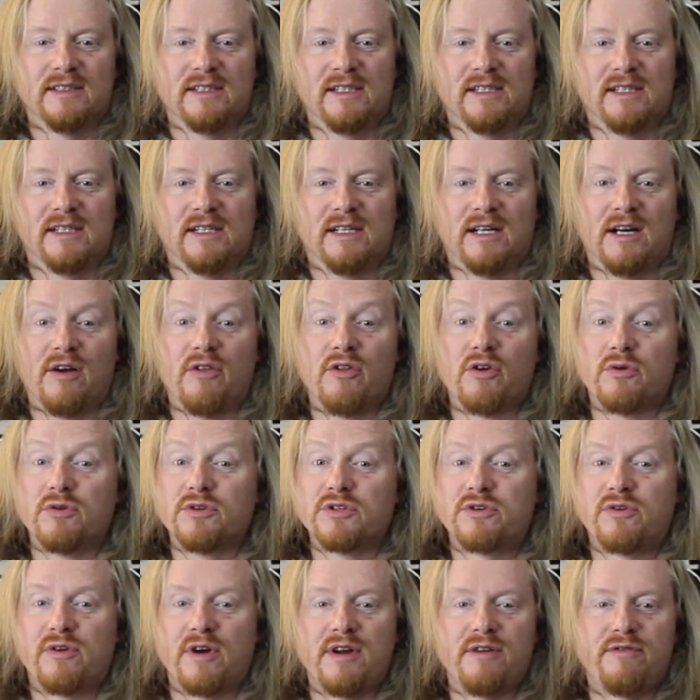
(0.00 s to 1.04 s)
There was
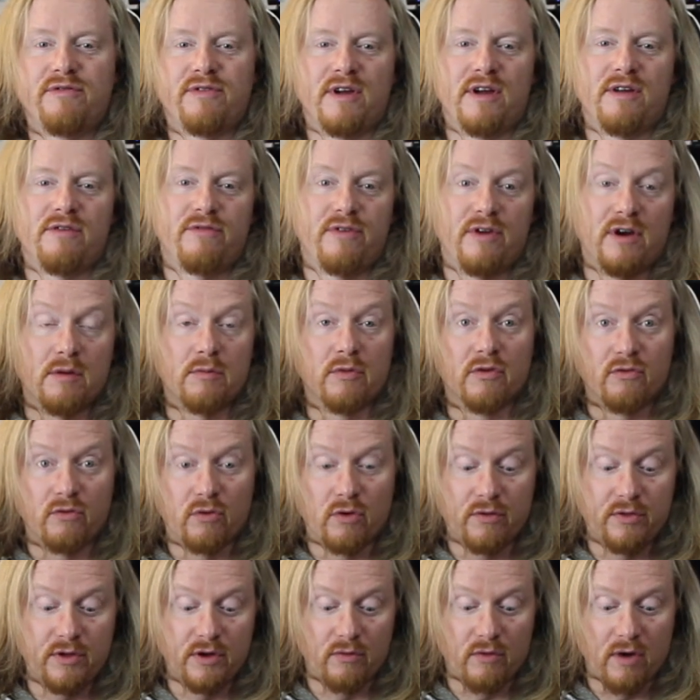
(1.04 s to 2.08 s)
great fanfare
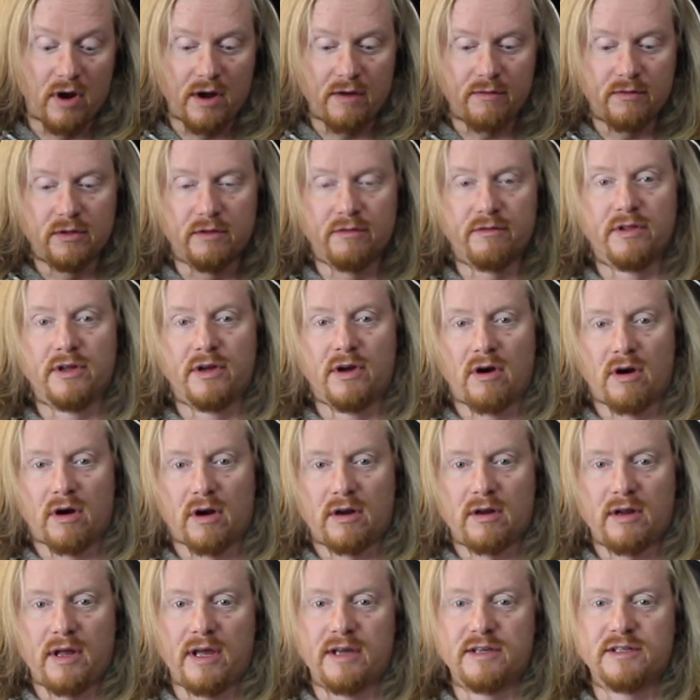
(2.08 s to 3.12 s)
before the arrival of the
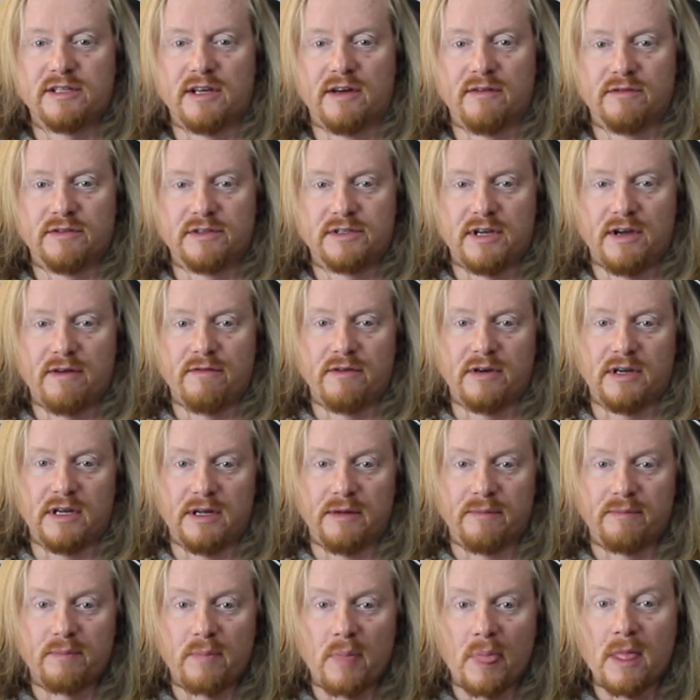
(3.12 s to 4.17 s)
Arc A770,
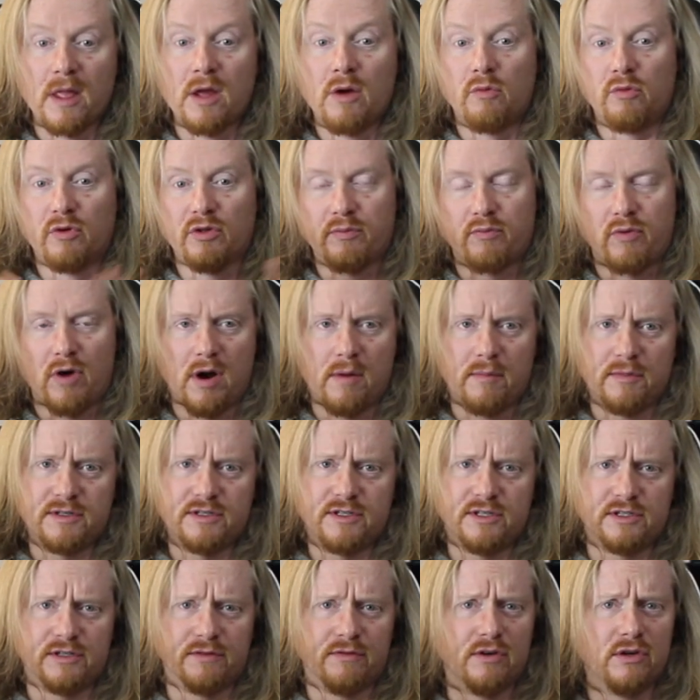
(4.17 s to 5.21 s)
with
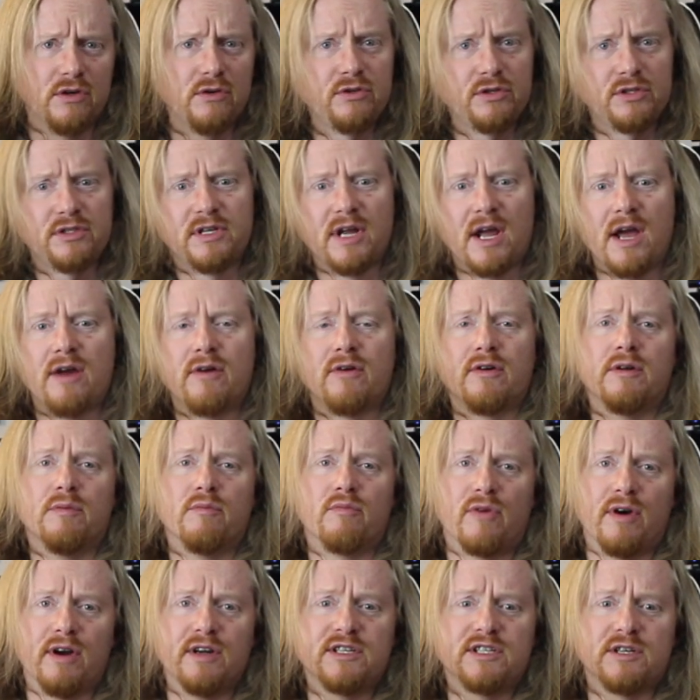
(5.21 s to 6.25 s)
promises of a new standard in
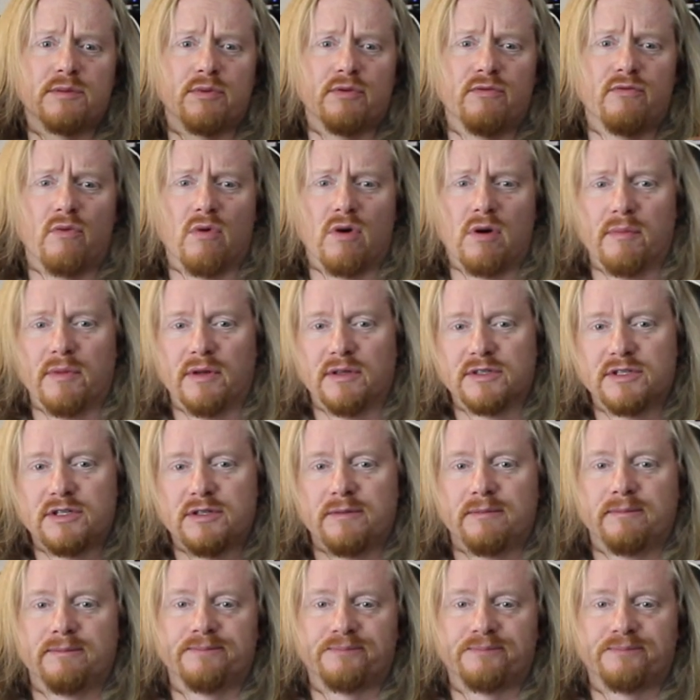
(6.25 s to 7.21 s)
price to performance.